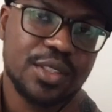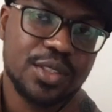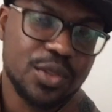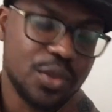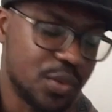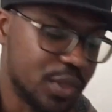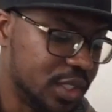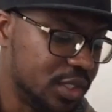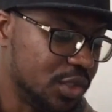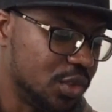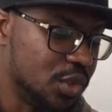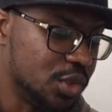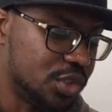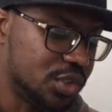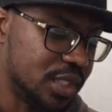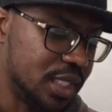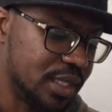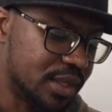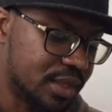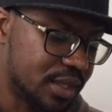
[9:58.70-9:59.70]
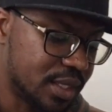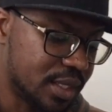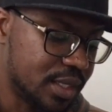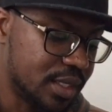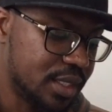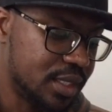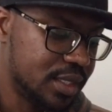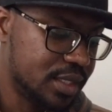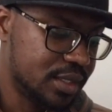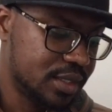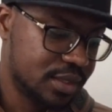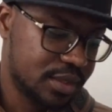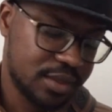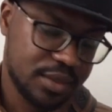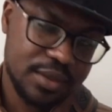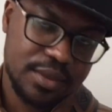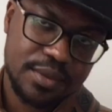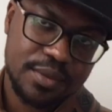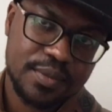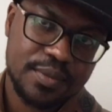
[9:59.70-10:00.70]
So when you go to the third,
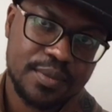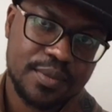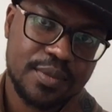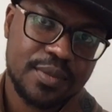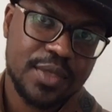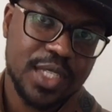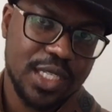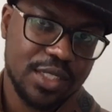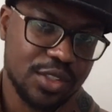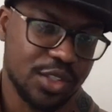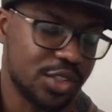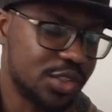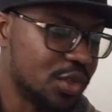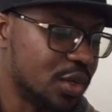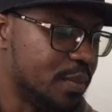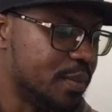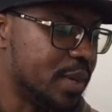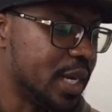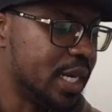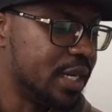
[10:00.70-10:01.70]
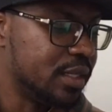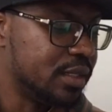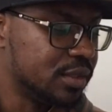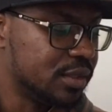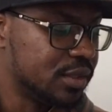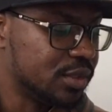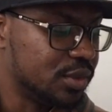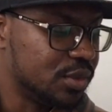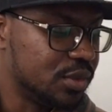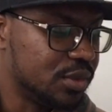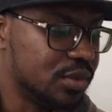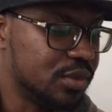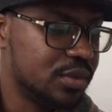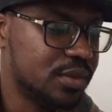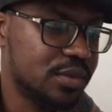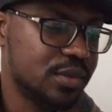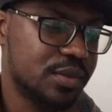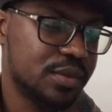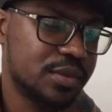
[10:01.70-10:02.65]
it's also a minor, so